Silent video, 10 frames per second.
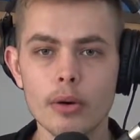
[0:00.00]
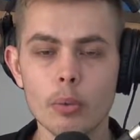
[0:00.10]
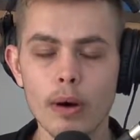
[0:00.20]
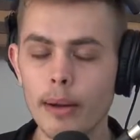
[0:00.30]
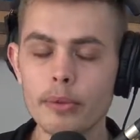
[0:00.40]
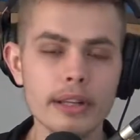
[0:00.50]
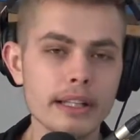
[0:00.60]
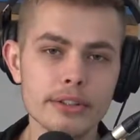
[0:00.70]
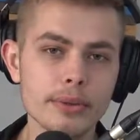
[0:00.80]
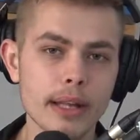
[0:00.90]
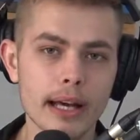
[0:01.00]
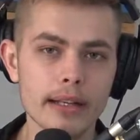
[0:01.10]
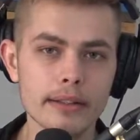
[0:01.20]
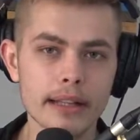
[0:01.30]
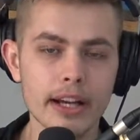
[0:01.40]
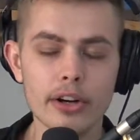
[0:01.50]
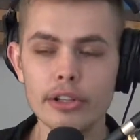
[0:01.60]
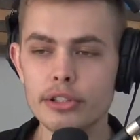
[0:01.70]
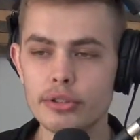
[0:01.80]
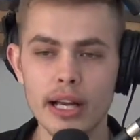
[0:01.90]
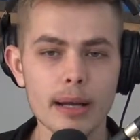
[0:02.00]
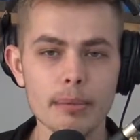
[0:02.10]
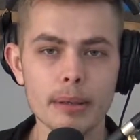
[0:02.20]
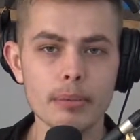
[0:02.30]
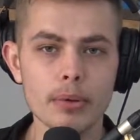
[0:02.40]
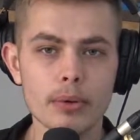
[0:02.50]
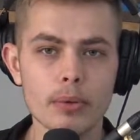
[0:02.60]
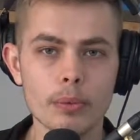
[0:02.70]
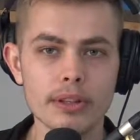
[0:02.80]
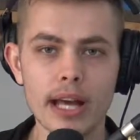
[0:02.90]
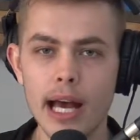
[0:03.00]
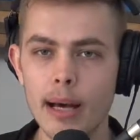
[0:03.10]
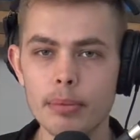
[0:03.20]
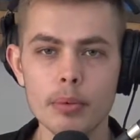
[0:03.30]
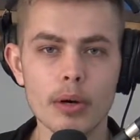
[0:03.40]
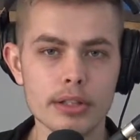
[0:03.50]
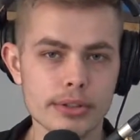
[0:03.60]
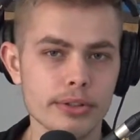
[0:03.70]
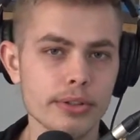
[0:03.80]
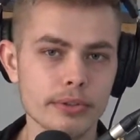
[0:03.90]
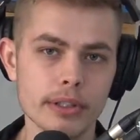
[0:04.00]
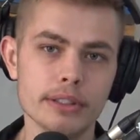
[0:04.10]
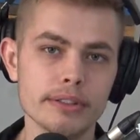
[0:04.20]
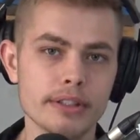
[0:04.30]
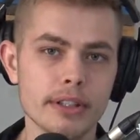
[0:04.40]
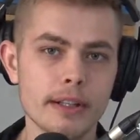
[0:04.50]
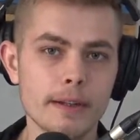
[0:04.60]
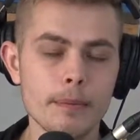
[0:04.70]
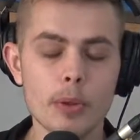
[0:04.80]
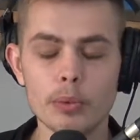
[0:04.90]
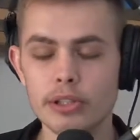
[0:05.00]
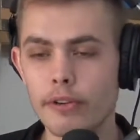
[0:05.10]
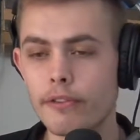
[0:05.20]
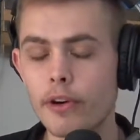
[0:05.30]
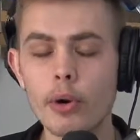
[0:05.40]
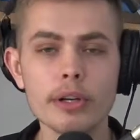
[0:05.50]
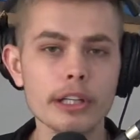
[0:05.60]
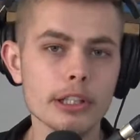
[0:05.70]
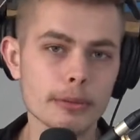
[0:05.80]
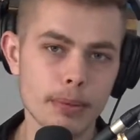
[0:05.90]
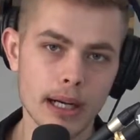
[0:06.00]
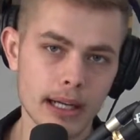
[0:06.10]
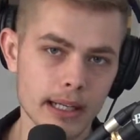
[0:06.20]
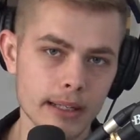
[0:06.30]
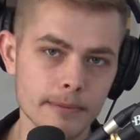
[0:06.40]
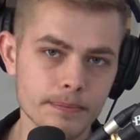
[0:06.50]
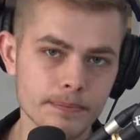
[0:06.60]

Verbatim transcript: Why would they do that? They already track people with the Apple Watch on your wrist, with the phone in your pocket.